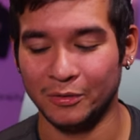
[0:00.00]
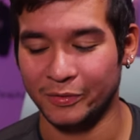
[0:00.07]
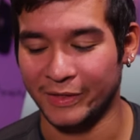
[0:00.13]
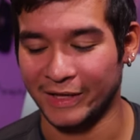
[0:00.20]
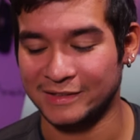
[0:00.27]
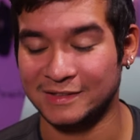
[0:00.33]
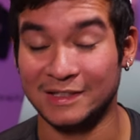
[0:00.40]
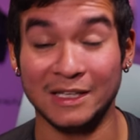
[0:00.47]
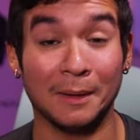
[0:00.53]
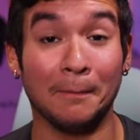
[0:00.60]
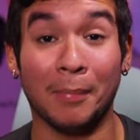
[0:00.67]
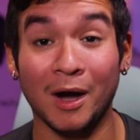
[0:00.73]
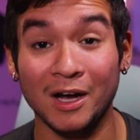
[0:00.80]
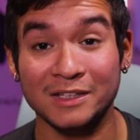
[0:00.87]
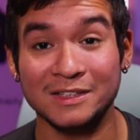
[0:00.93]
That's the
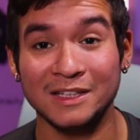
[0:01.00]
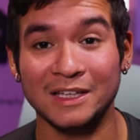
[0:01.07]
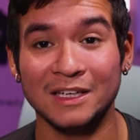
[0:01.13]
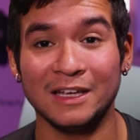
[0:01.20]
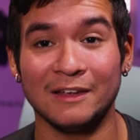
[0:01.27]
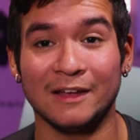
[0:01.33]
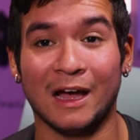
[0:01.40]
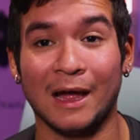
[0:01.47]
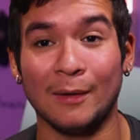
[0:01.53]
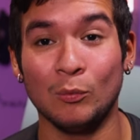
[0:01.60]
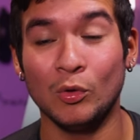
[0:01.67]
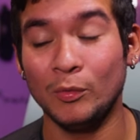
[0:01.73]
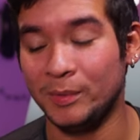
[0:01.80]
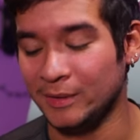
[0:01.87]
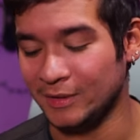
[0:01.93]
unboxing. I
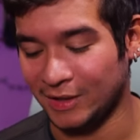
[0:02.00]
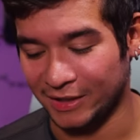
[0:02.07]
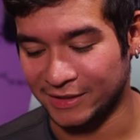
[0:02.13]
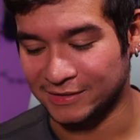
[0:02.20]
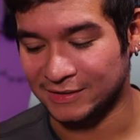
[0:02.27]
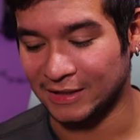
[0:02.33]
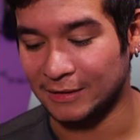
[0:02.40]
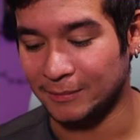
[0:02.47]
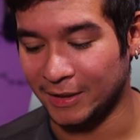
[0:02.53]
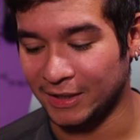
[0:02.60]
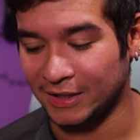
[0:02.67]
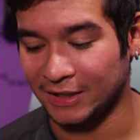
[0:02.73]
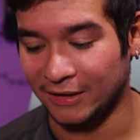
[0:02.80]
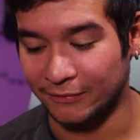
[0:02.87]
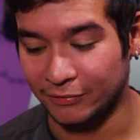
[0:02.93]
will be, like I said,
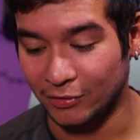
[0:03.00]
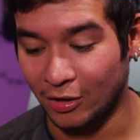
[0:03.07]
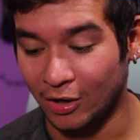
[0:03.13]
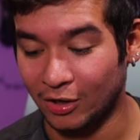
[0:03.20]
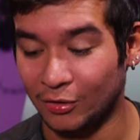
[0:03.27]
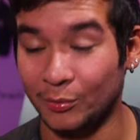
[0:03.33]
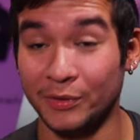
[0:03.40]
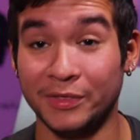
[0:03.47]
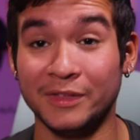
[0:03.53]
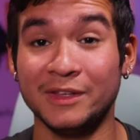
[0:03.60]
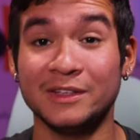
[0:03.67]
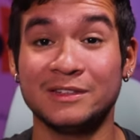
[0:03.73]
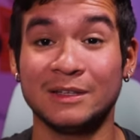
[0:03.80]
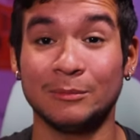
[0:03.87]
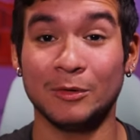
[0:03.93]
making a vlog with
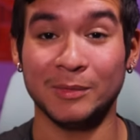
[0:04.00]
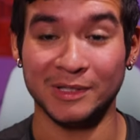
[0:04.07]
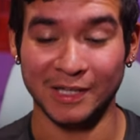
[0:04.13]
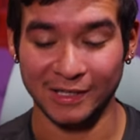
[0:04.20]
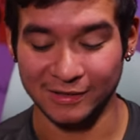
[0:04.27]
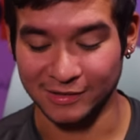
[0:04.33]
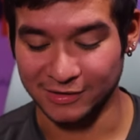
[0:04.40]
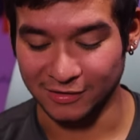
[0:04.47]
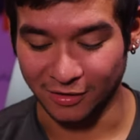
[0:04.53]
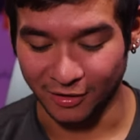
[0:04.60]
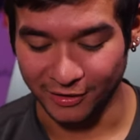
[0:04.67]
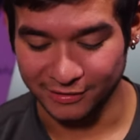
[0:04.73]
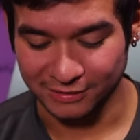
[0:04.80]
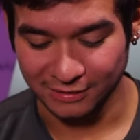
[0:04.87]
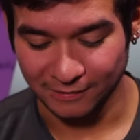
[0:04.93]
this. I'm gonna be taking this to
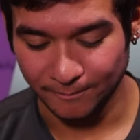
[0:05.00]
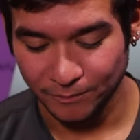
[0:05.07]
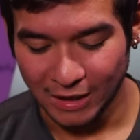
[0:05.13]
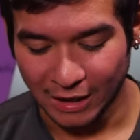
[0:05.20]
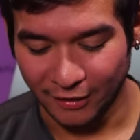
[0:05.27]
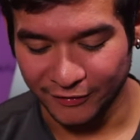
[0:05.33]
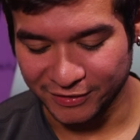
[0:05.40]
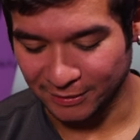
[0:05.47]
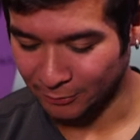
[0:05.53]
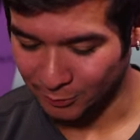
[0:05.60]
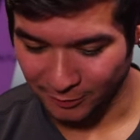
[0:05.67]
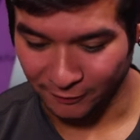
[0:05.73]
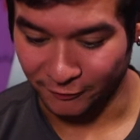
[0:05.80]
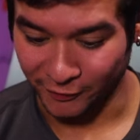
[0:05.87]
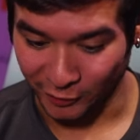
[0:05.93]
Austin. Obviously, I'm gonna
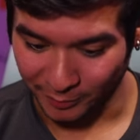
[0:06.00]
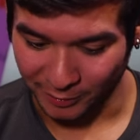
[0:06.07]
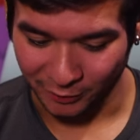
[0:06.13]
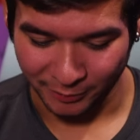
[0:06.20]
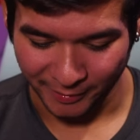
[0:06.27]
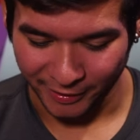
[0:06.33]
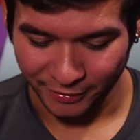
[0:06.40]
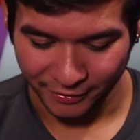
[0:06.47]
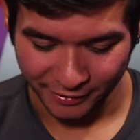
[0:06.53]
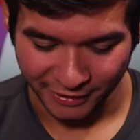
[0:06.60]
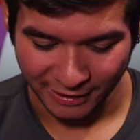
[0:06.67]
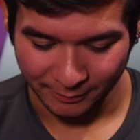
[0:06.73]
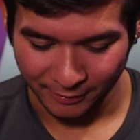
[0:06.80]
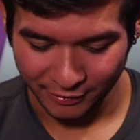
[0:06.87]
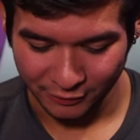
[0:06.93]
be filming with my other
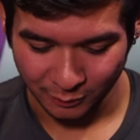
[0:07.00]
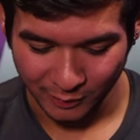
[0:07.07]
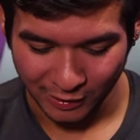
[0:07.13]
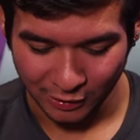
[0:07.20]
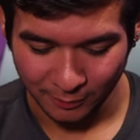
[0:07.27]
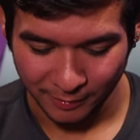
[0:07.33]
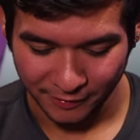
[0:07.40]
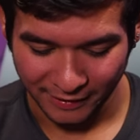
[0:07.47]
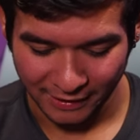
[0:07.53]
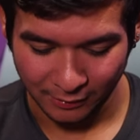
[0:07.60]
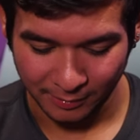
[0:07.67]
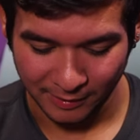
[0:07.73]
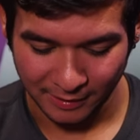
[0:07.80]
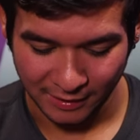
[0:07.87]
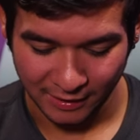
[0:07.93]
camera as well, but that'll
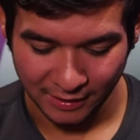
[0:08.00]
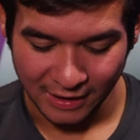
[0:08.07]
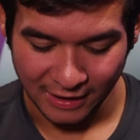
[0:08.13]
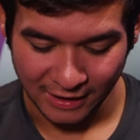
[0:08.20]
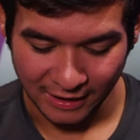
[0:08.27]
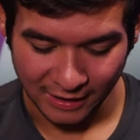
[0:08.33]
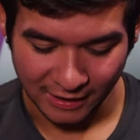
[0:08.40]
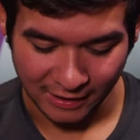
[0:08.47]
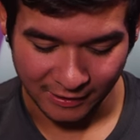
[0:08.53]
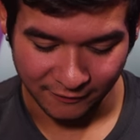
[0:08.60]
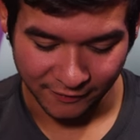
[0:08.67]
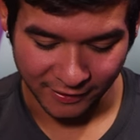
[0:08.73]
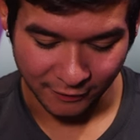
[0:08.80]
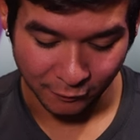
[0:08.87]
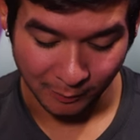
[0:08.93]
be a
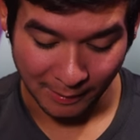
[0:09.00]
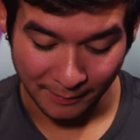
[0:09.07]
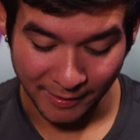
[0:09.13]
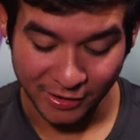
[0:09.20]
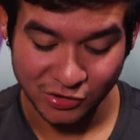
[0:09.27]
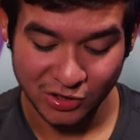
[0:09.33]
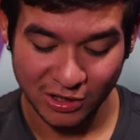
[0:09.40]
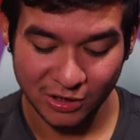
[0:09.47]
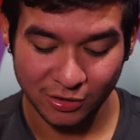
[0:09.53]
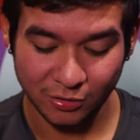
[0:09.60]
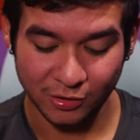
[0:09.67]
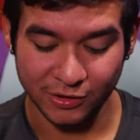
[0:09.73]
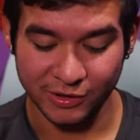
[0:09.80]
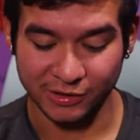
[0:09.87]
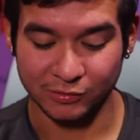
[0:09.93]
video for my main channel,
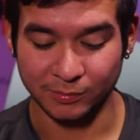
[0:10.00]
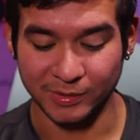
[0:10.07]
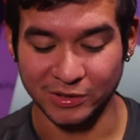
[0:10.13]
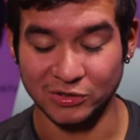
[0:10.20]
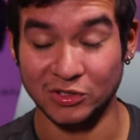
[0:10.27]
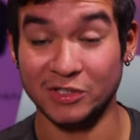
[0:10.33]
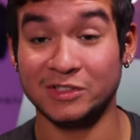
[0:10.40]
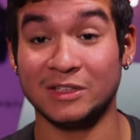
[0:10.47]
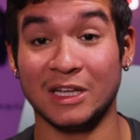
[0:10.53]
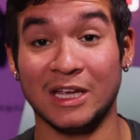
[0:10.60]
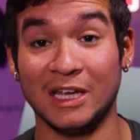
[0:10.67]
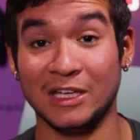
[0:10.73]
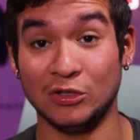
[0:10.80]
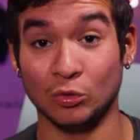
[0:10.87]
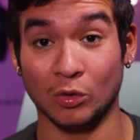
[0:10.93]
and this will be just
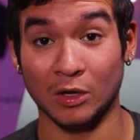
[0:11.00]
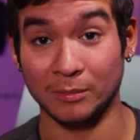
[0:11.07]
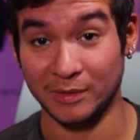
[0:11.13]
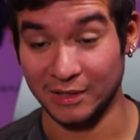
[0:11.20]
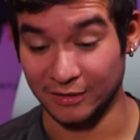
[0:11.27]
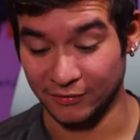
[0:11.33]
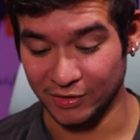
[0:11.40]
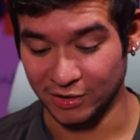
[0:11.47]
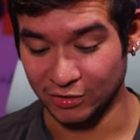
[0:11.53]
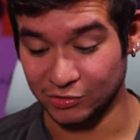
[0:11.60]
a Duran Media video.